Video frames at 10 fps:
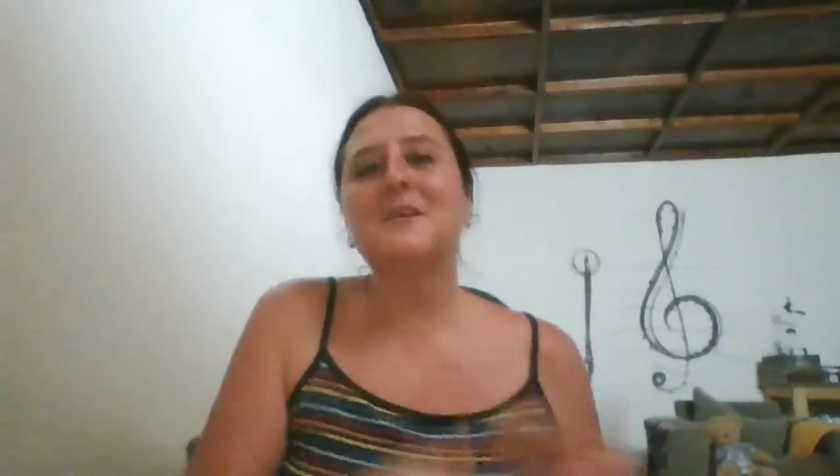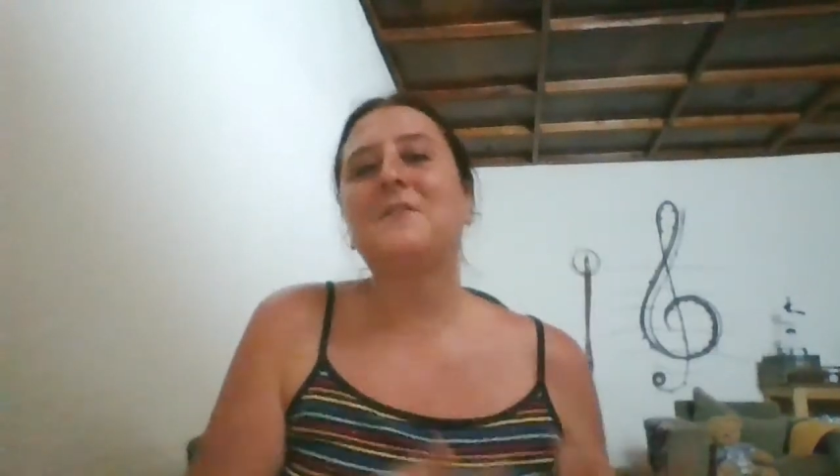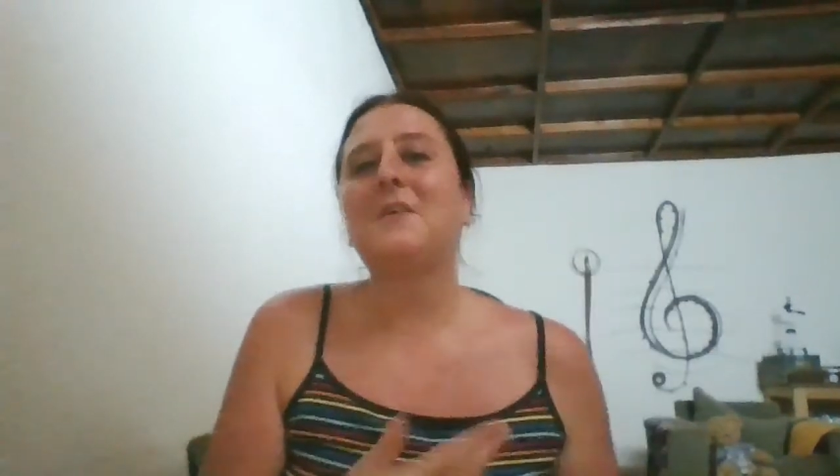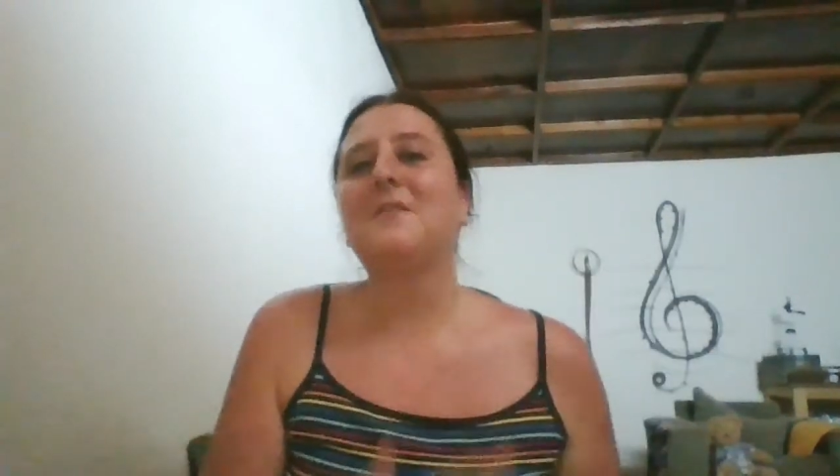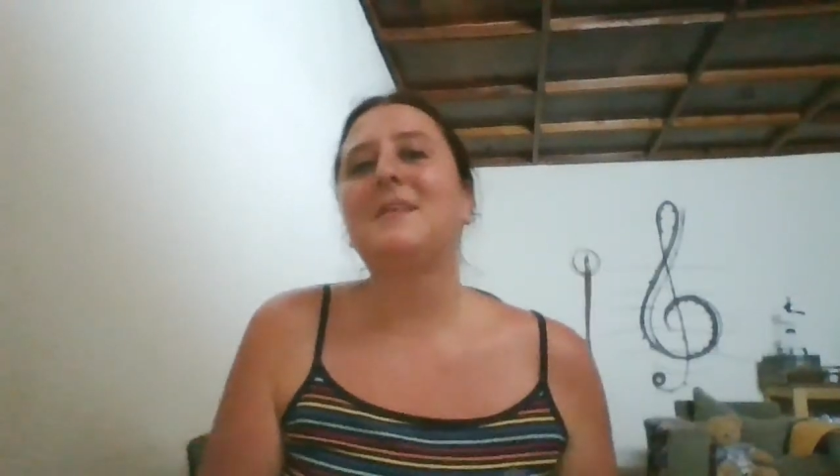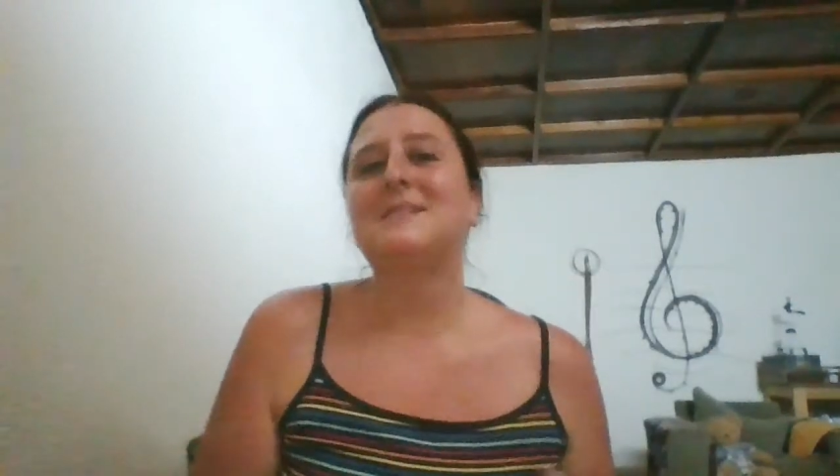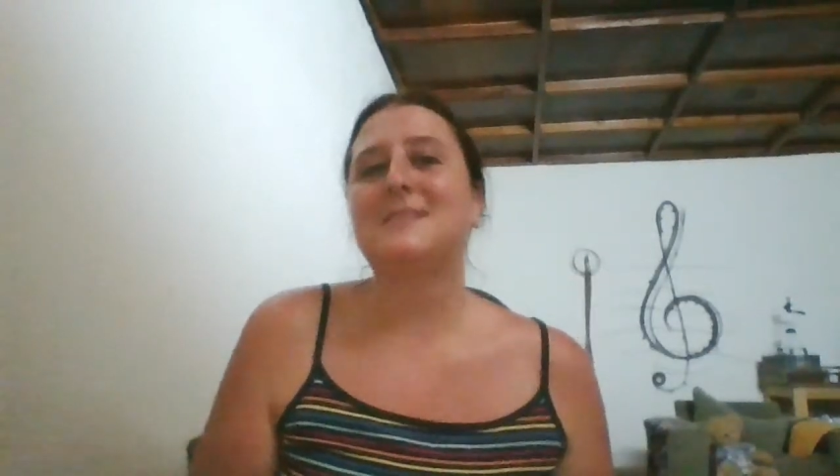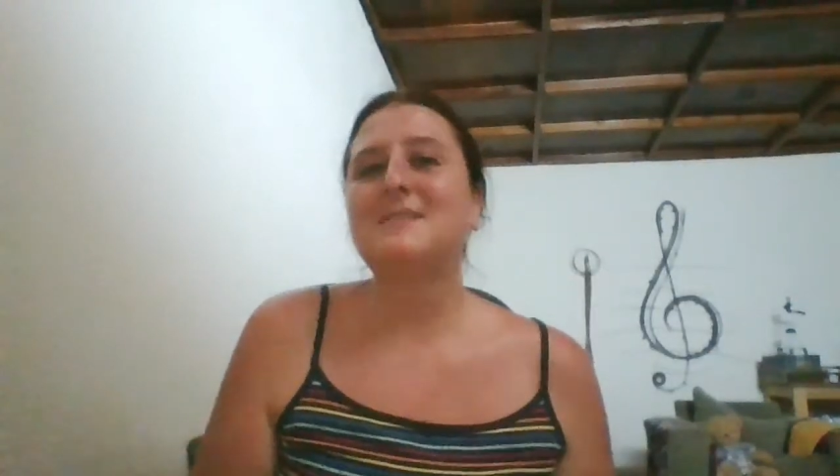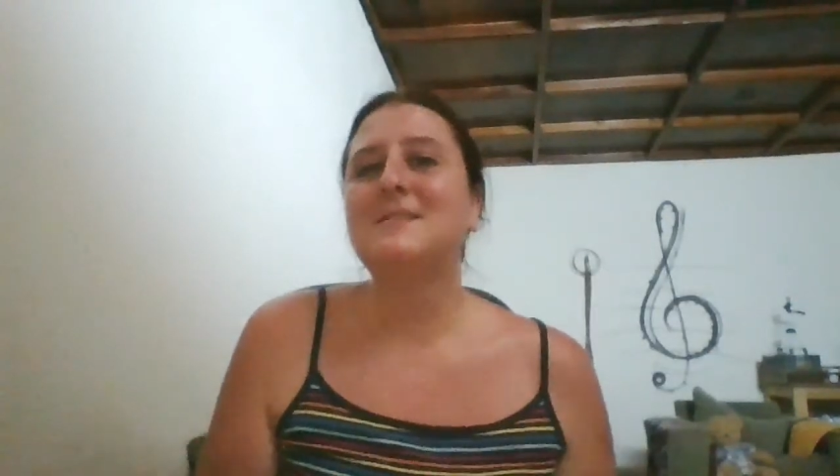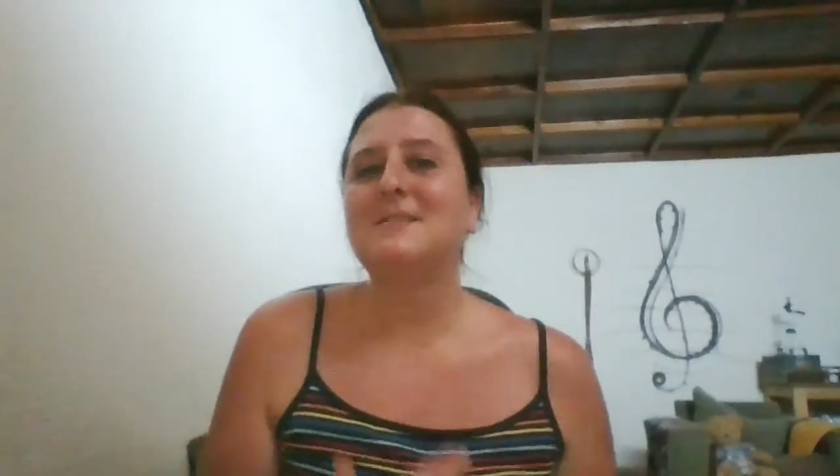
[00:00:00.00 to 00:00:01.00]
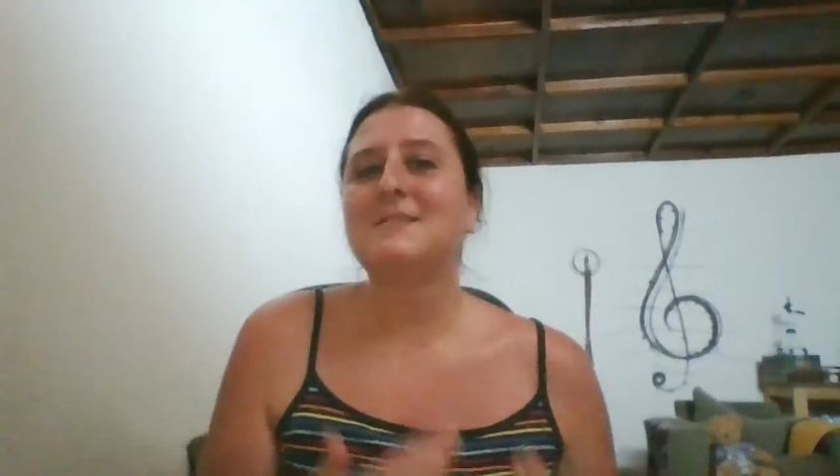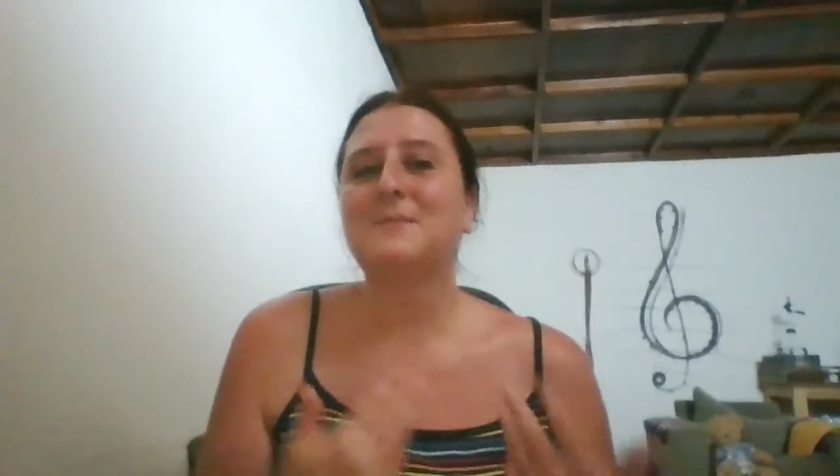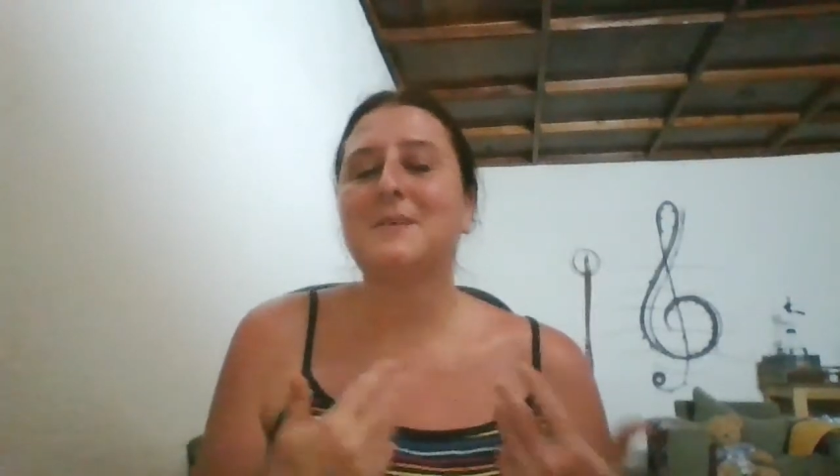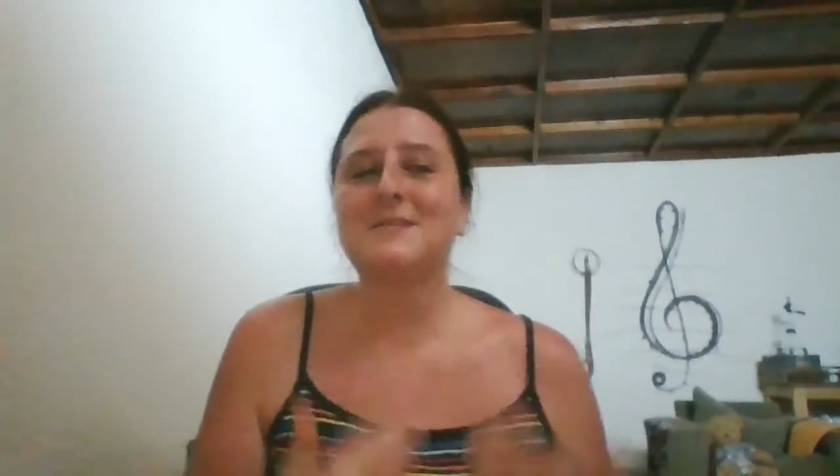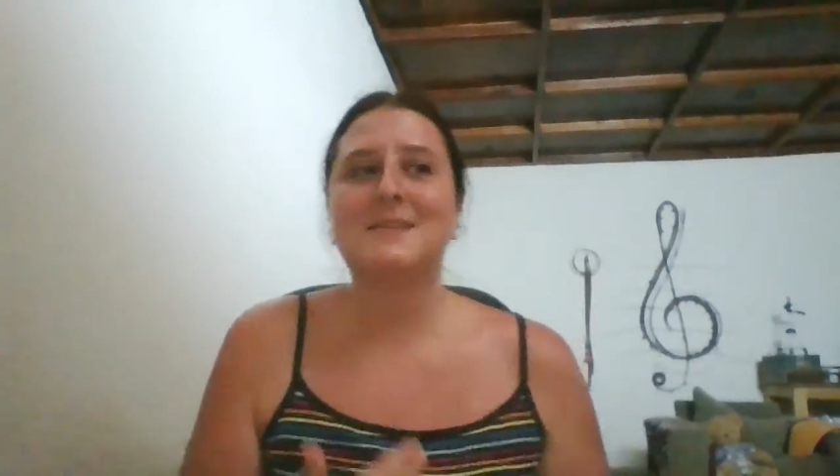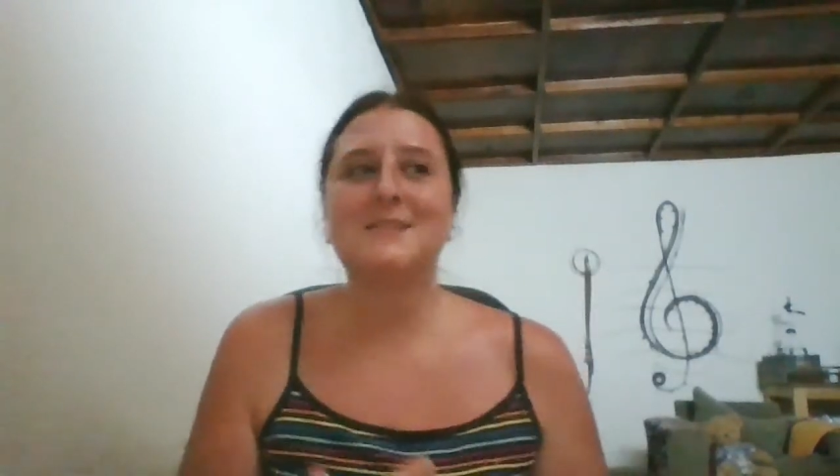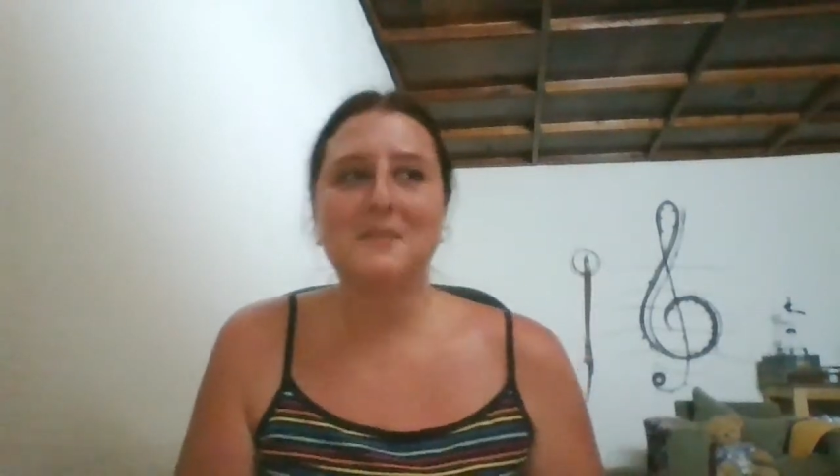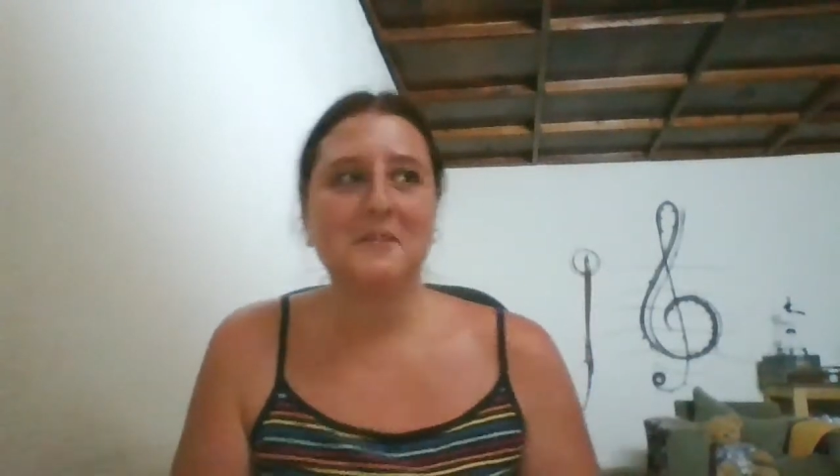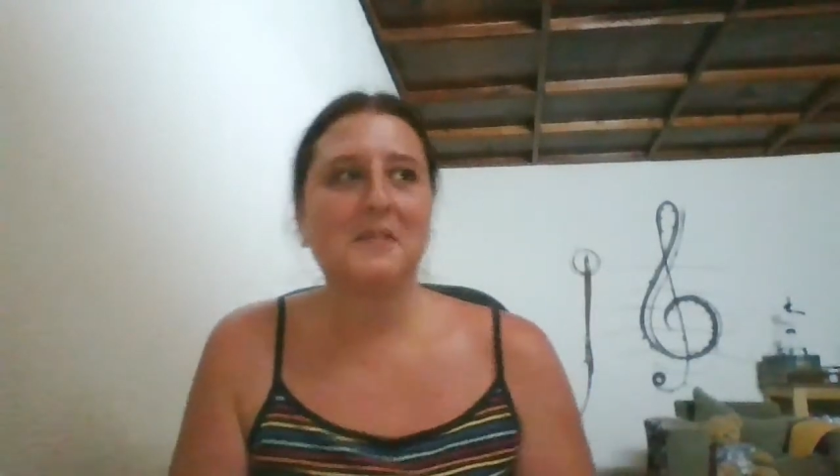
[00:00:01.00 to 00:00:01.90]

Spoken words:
a few of these issues because I don't